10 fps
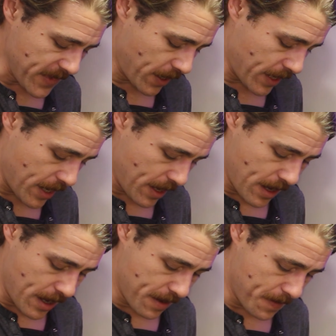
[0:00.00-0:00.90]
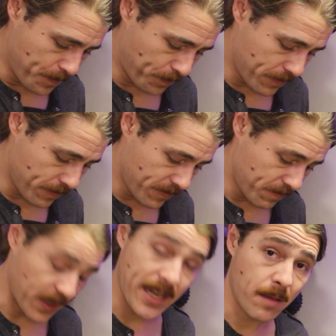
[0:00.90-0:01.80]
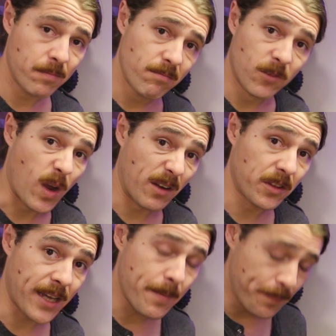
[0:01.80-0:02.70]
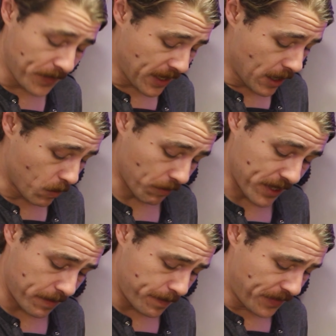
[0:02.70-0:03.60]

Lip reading: But yeah, quite good that. Well done.